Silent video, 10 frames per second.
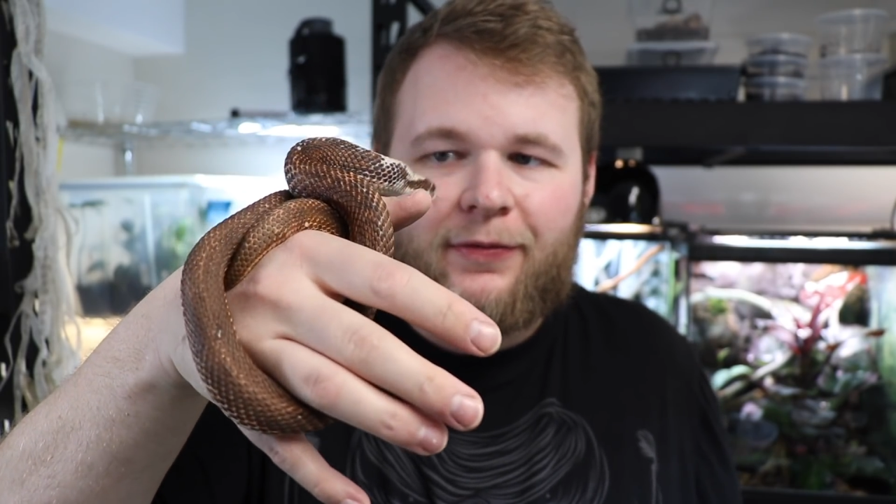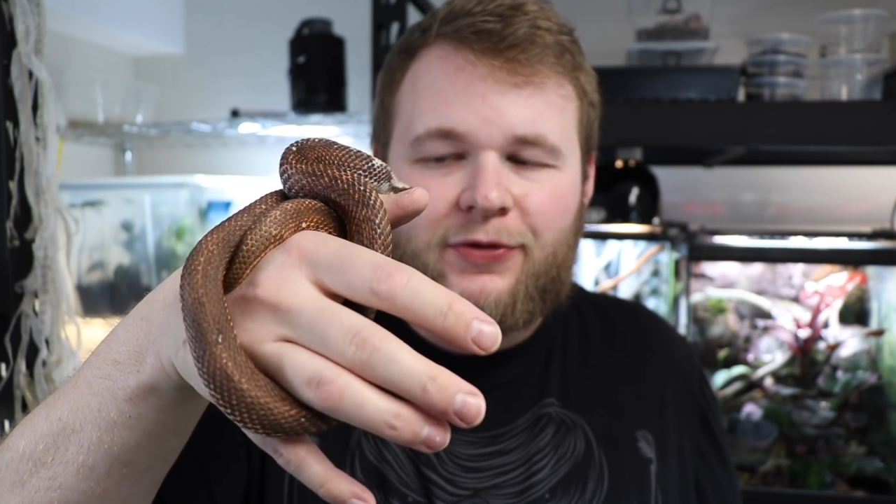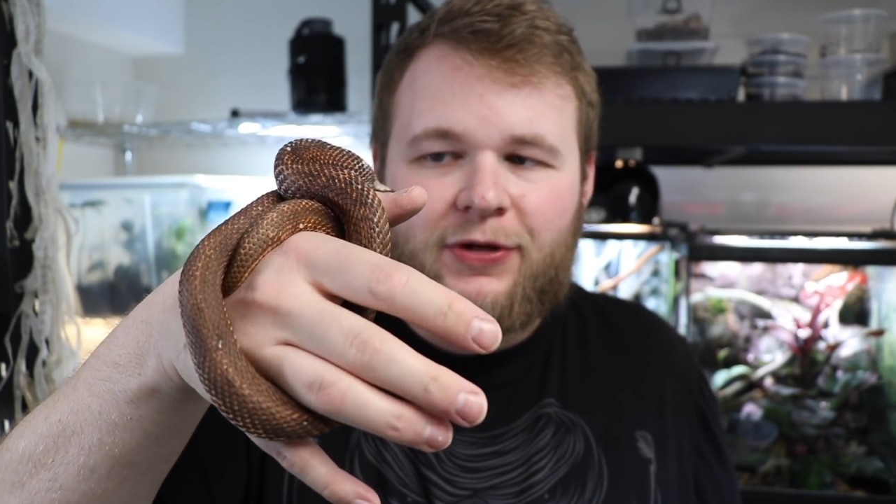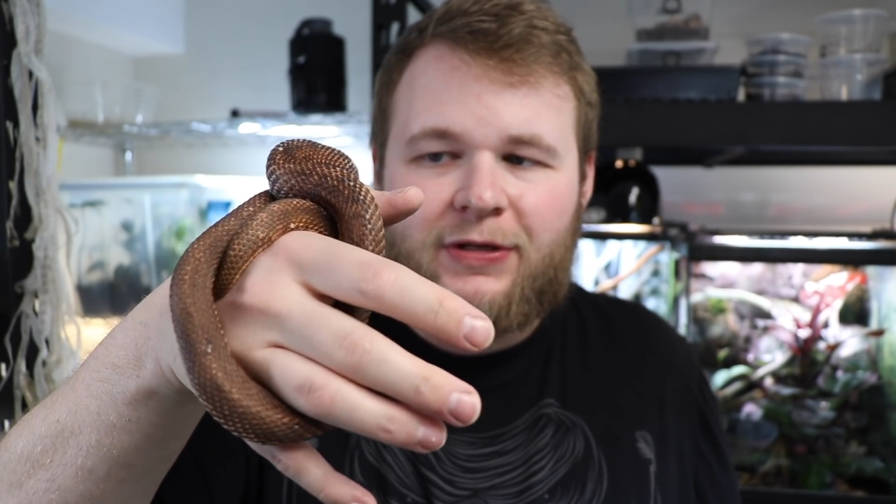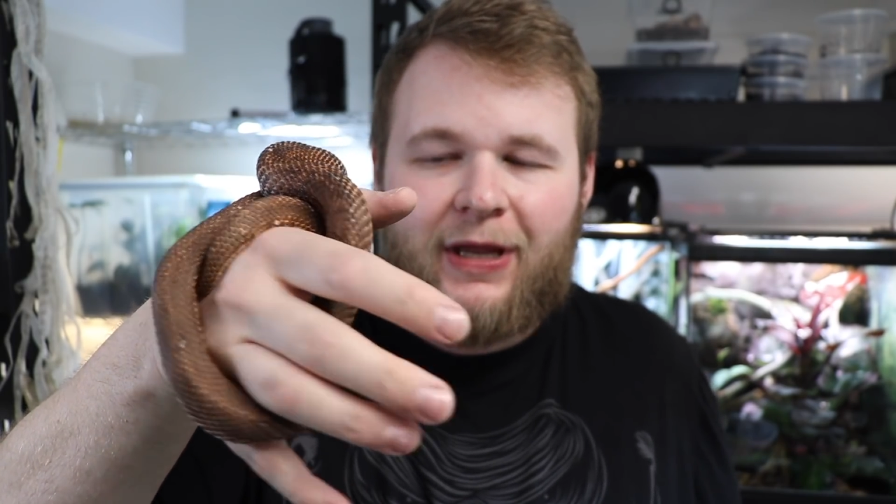
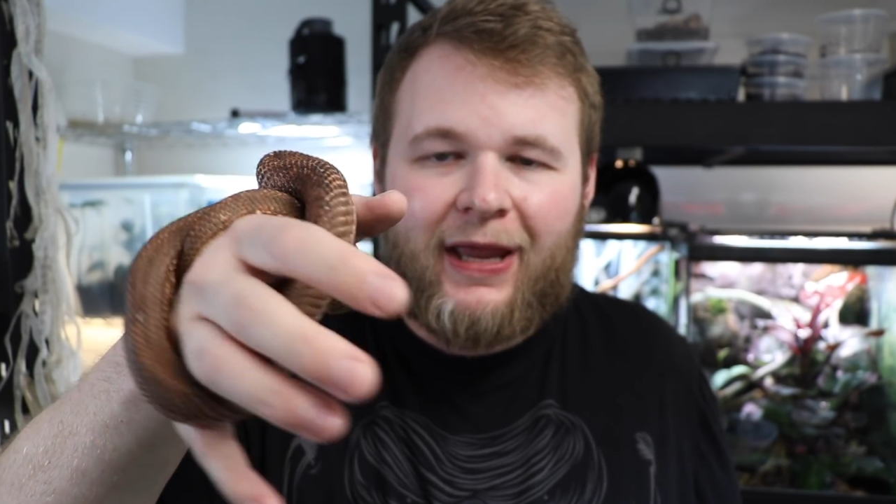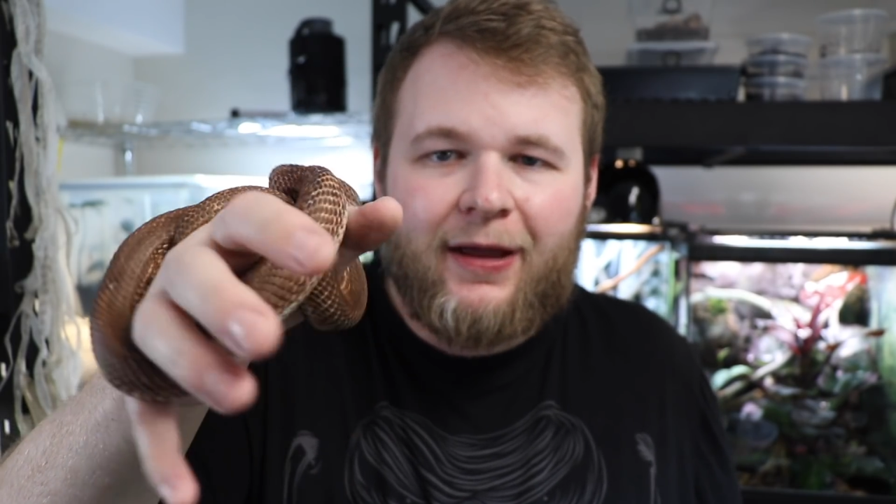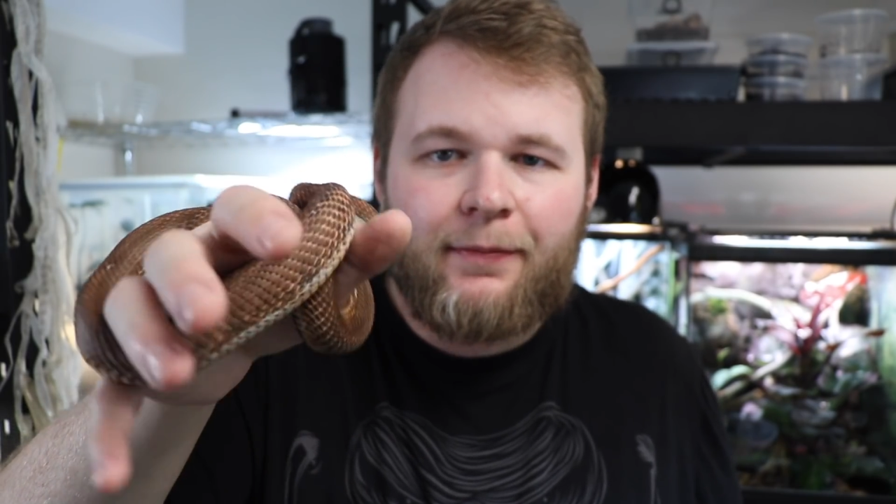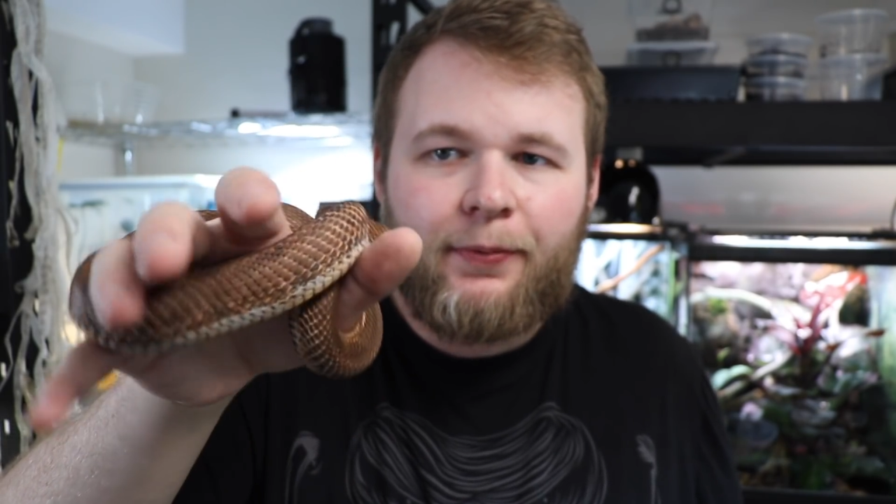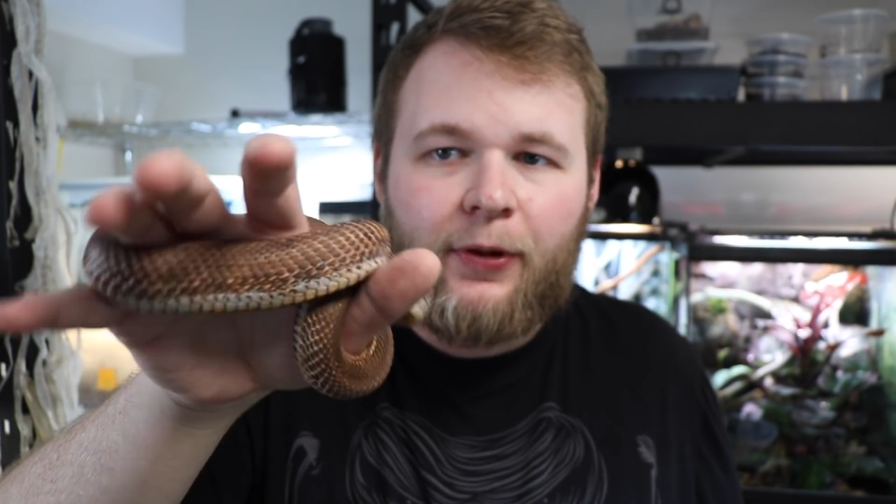just a
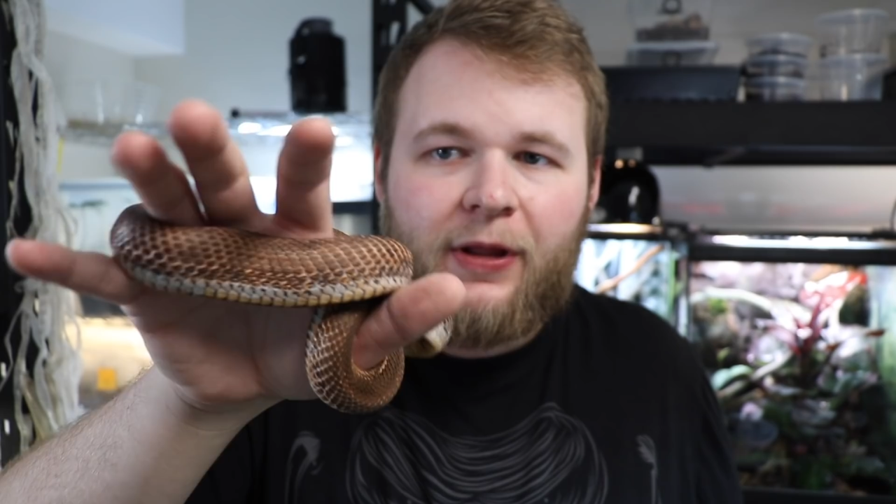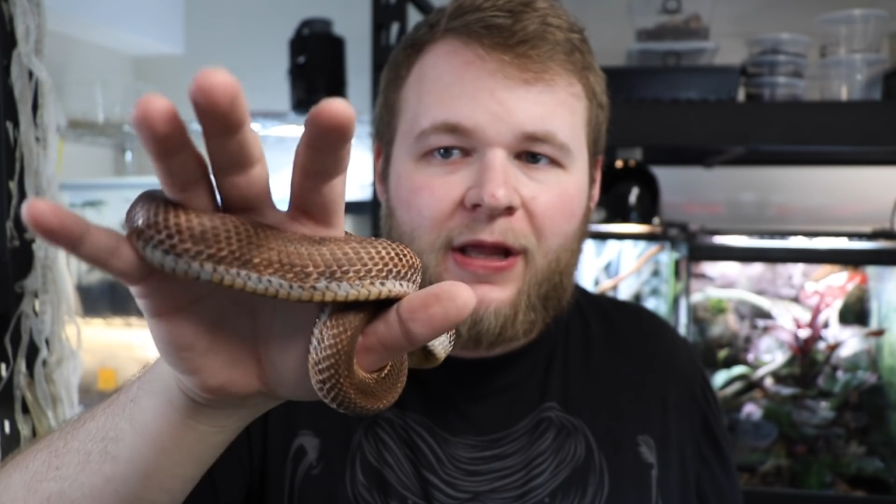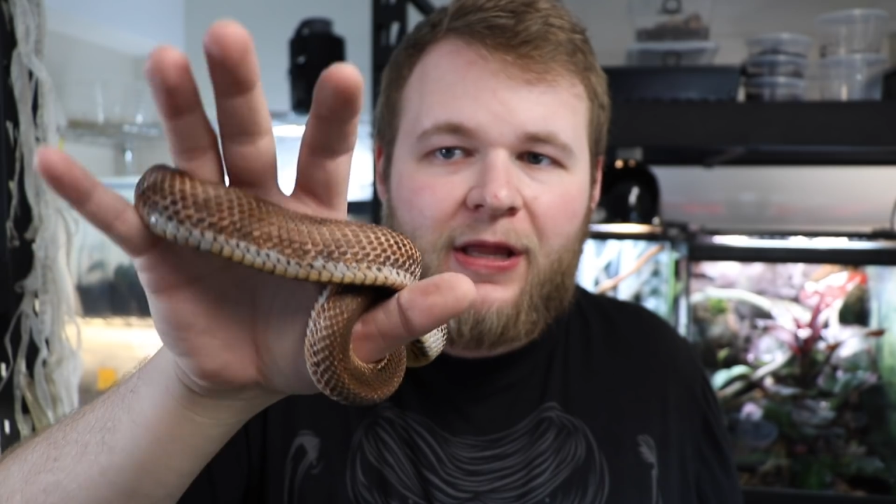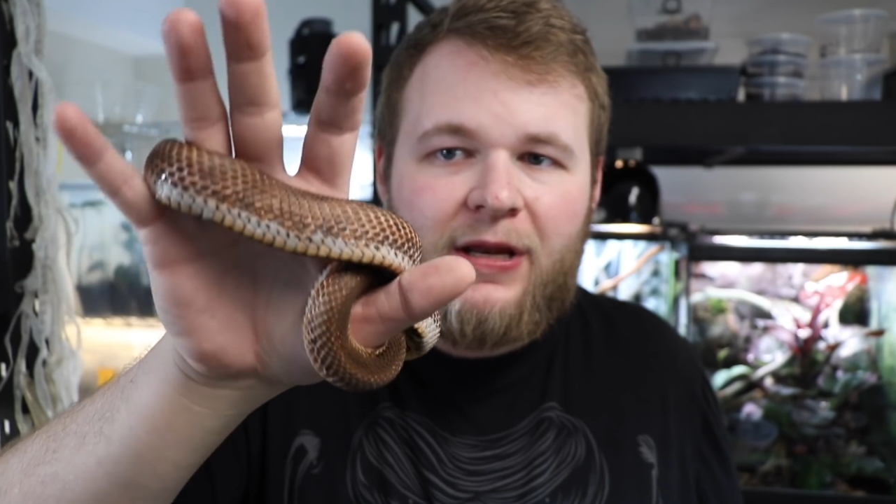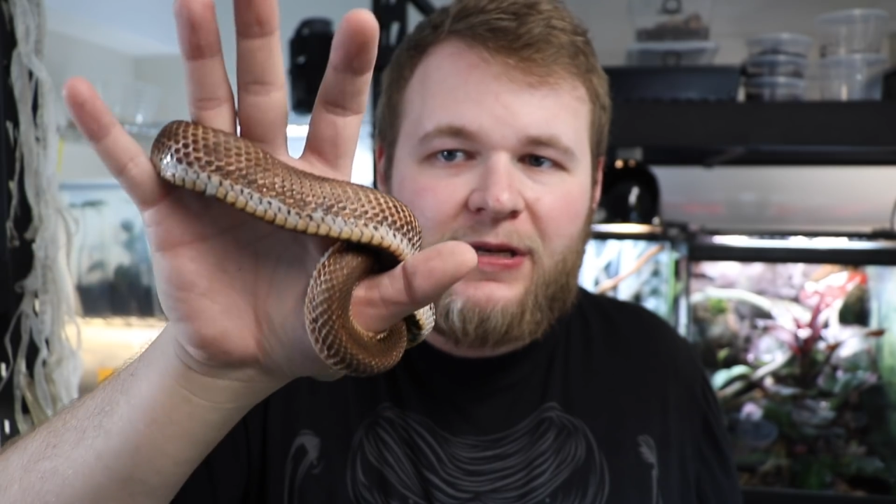
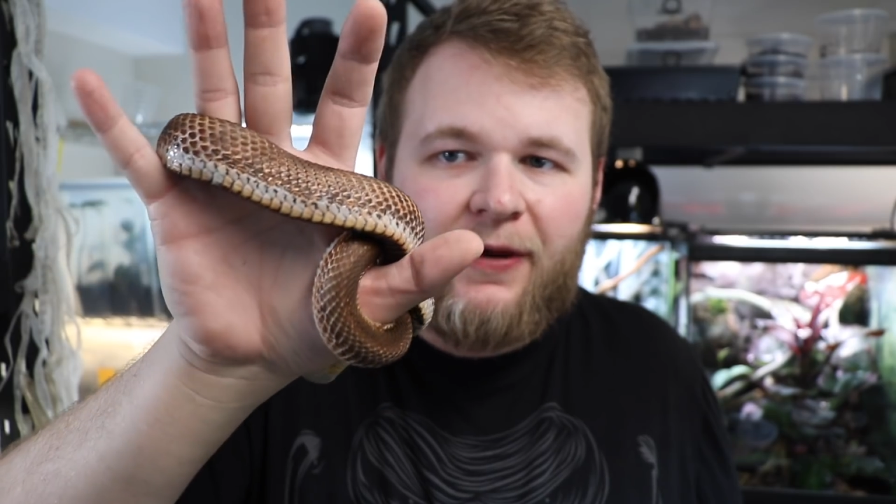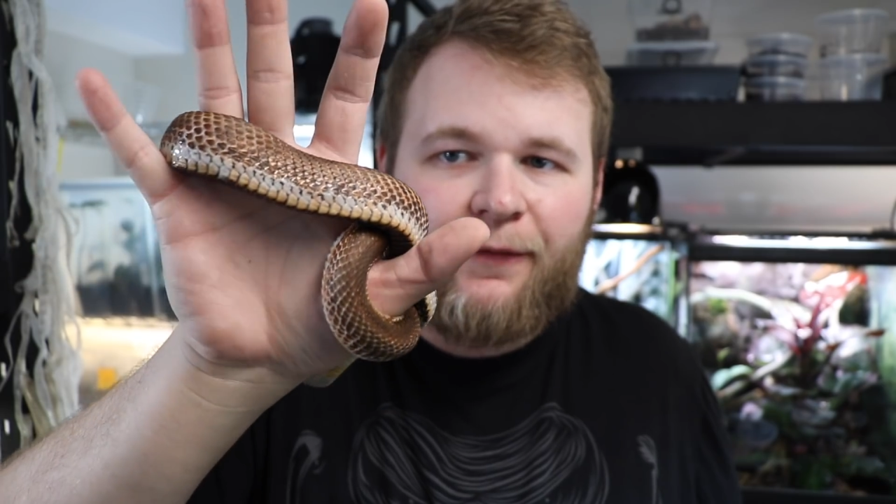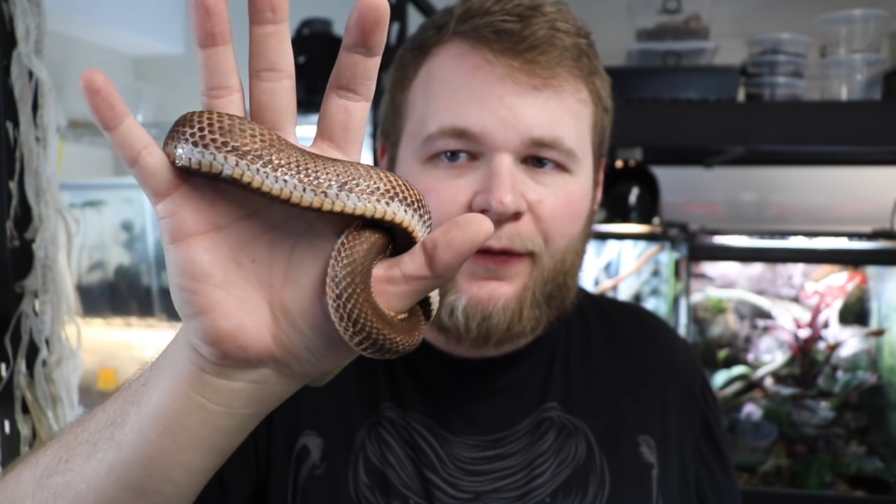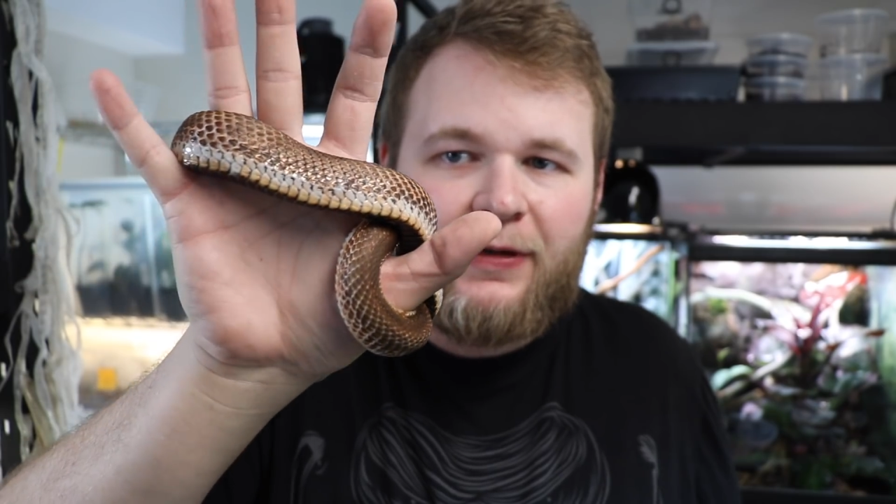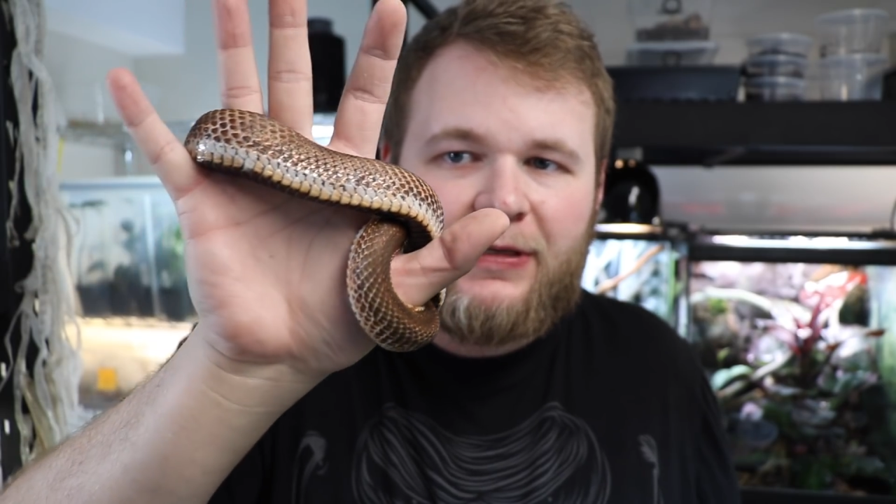completely
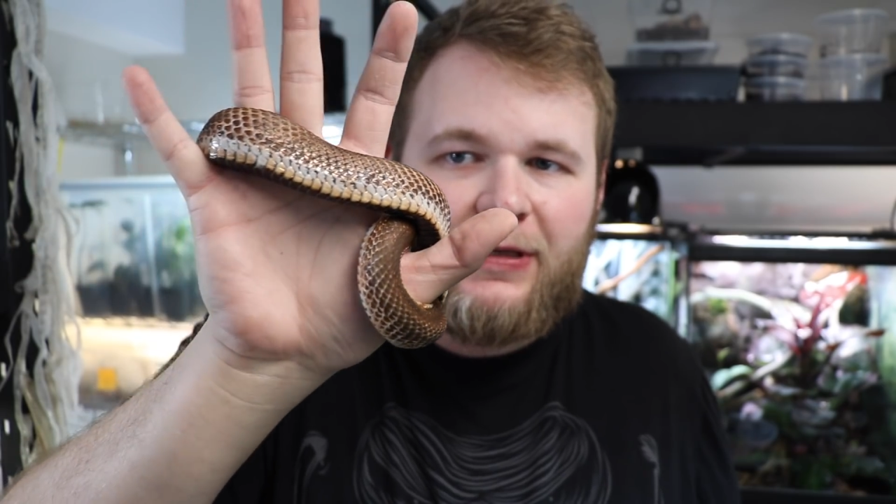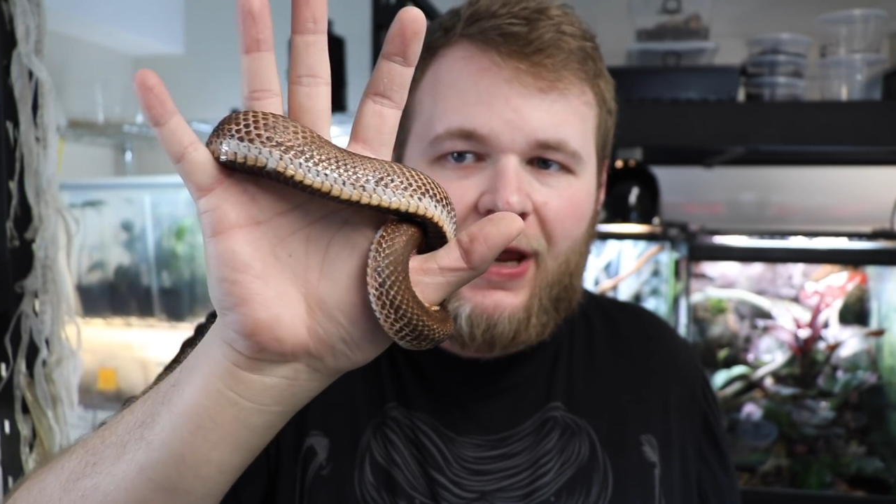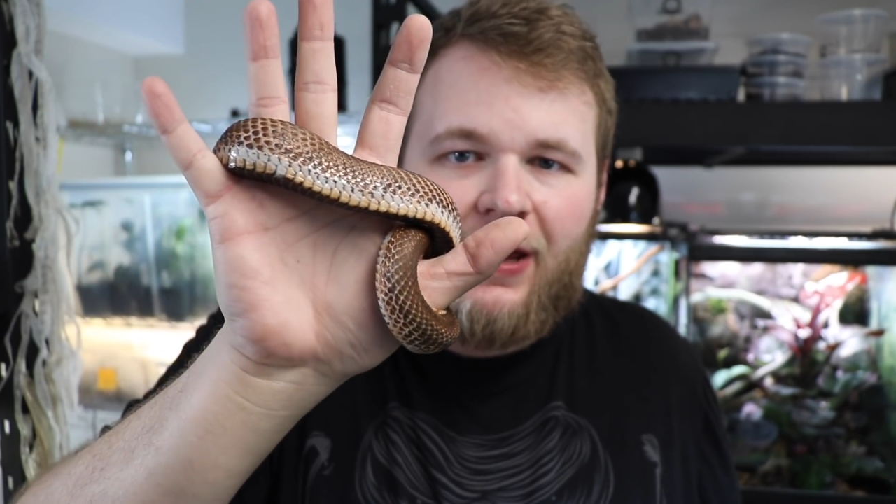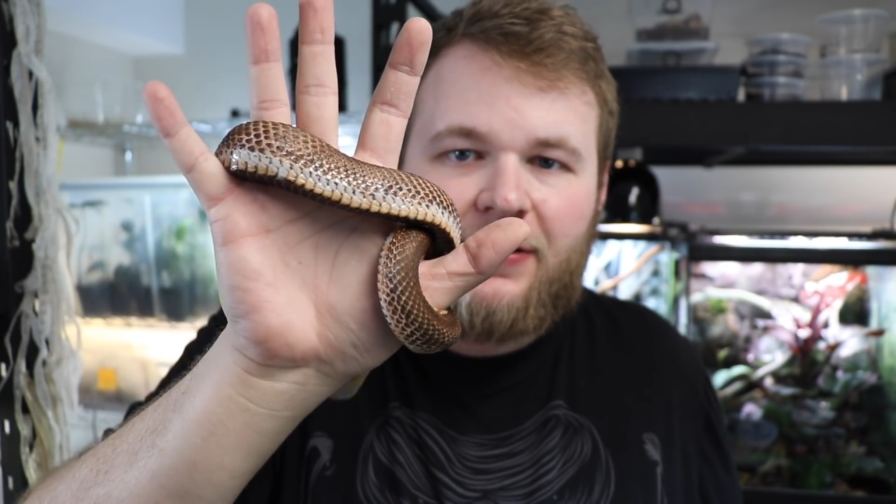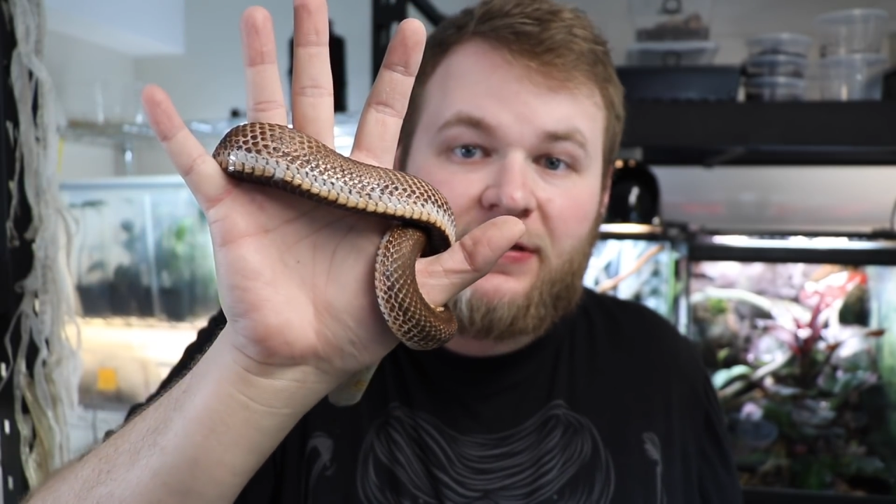different snake